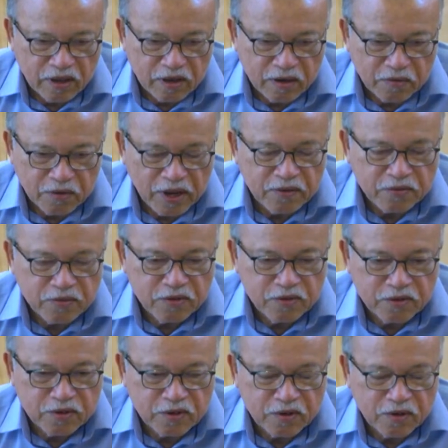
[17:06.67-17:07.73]
we had
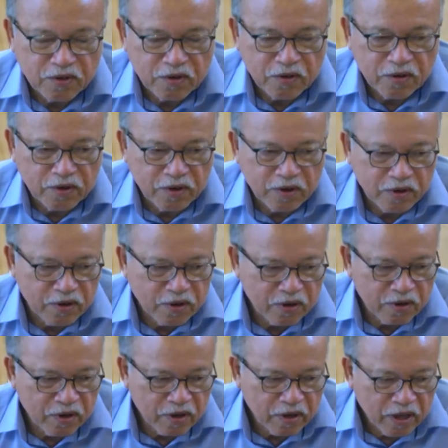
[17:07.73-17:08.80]
to
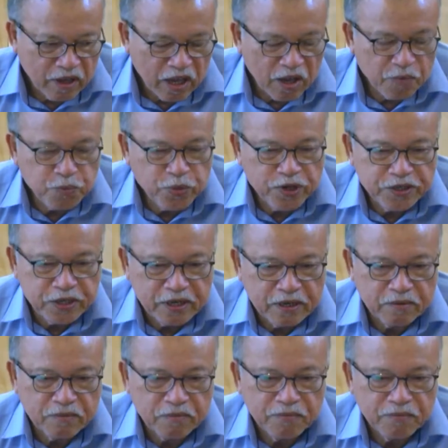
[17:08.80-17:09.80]
appreciate